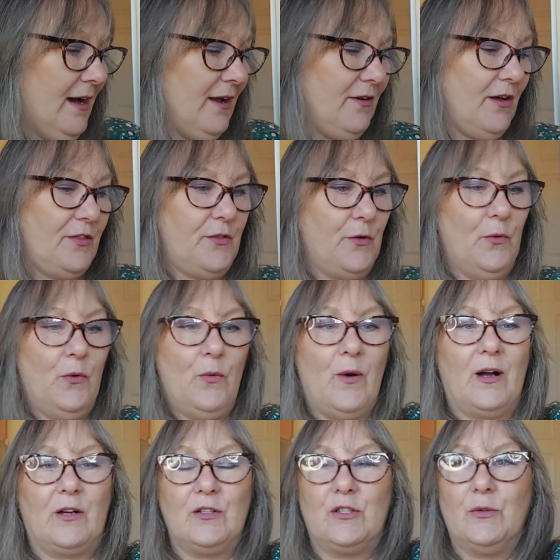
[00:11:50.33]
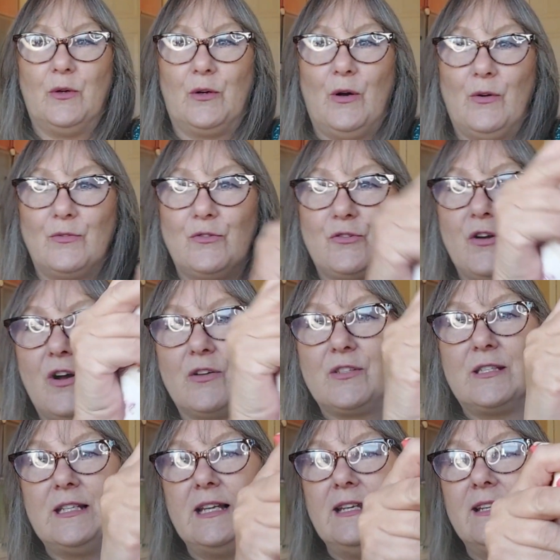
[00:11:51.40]
And I thought, oh, I could do a
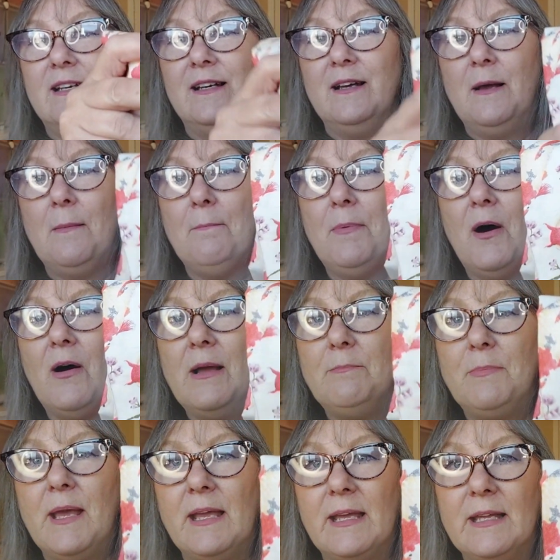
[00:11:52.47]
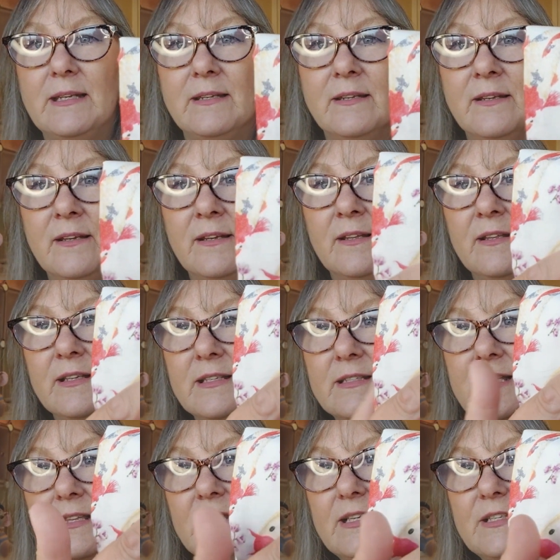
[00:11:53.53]
contrasting piping in.
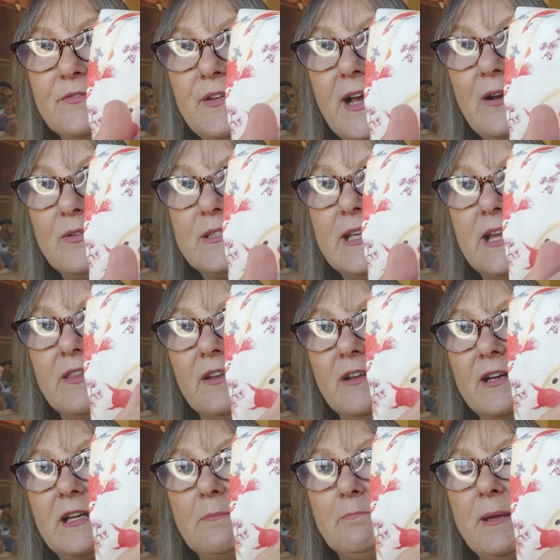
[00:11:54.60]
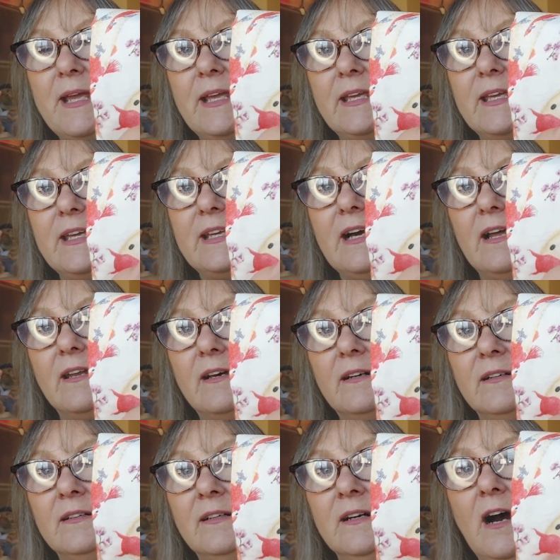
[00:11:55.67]
See these flowers here? They're like a pinky colour.
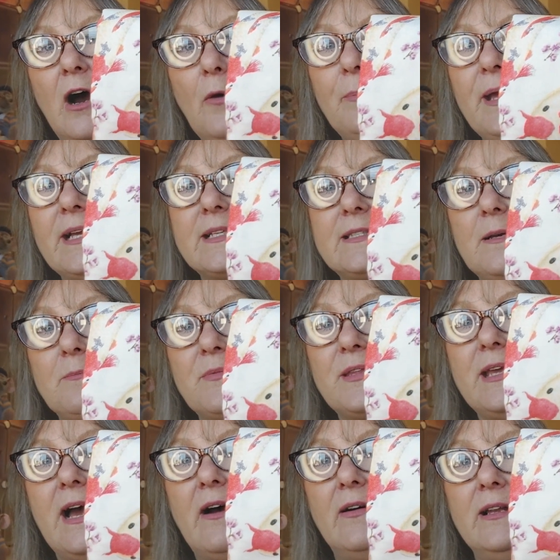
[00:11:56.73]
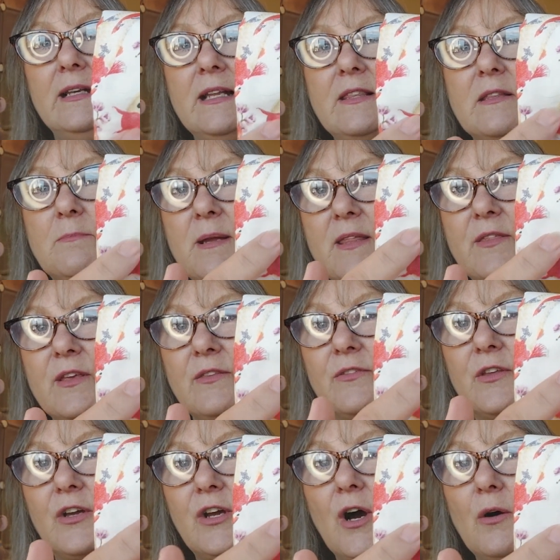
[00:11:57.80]
I'll pick something out. It'll either be
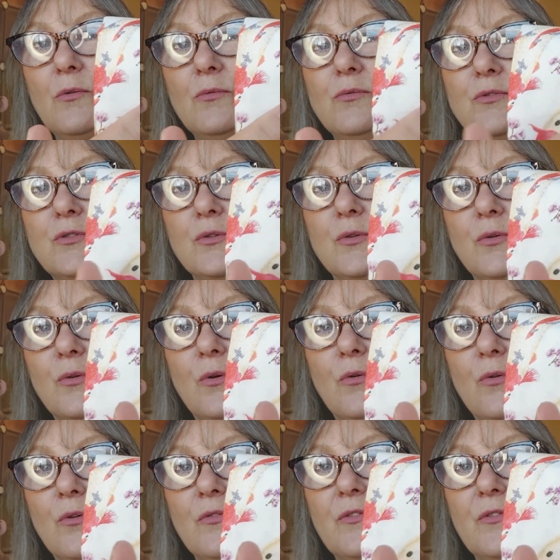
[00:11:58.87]
the gold or